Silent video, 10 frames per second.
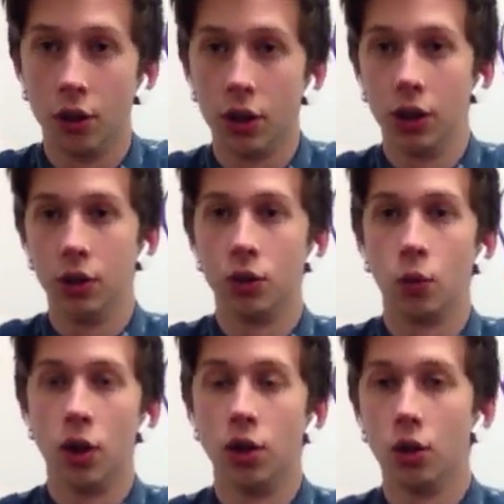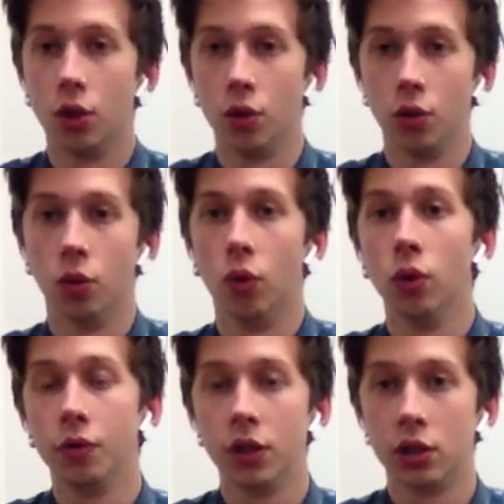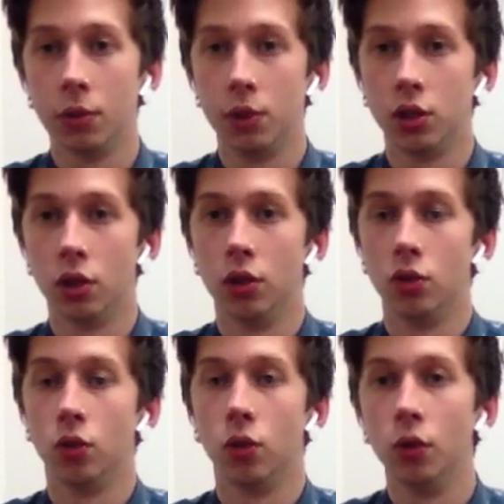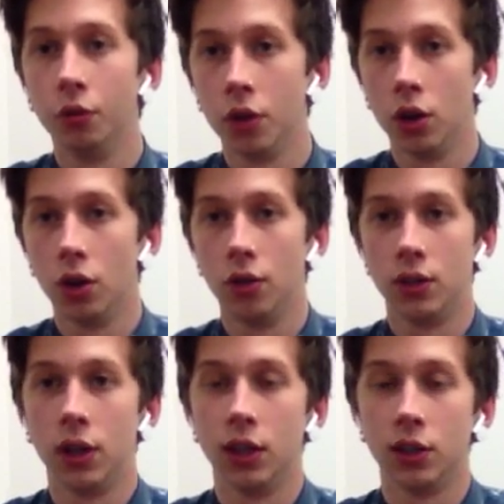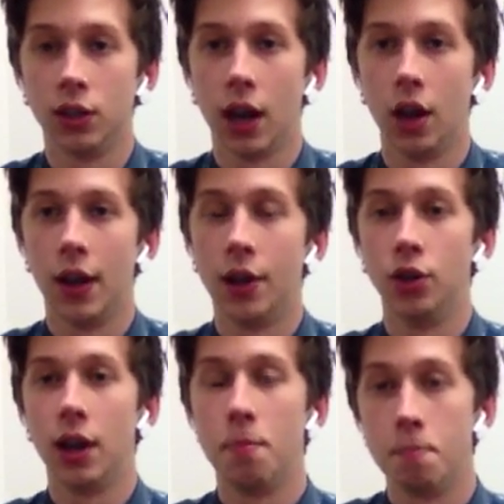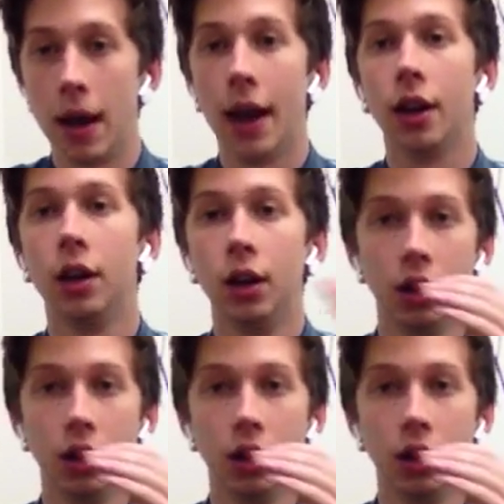is when you go through all of the semitones or all of the notes in a scale and you get back